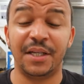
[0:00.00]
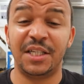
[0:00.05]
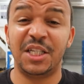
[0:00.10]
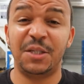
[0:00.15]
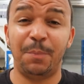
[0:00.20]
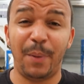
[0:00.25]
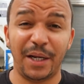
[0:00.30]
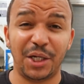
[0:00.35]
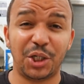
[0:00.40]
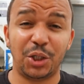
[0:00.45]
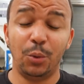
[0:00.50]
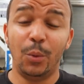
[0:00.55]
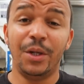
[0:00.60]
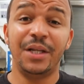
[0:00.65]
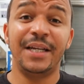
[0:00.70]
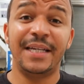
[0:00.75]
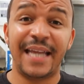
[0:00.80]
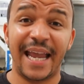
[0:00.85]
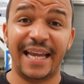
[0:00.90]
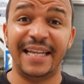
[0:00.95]
especially
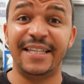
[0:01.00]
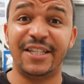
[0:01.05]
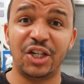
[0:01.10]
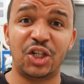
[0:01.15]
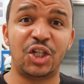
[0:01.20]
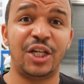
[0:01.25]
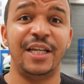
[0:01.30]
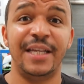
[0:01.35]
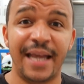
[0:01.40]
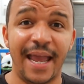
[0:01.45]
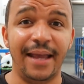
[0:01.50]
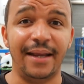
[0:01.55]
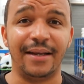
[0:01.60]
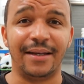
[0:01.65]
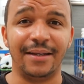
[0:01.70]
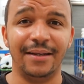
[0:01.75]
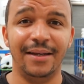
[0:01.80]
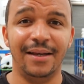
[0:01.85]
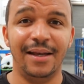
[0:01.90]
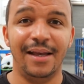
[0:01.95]
when you get into
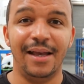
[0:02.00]
TA.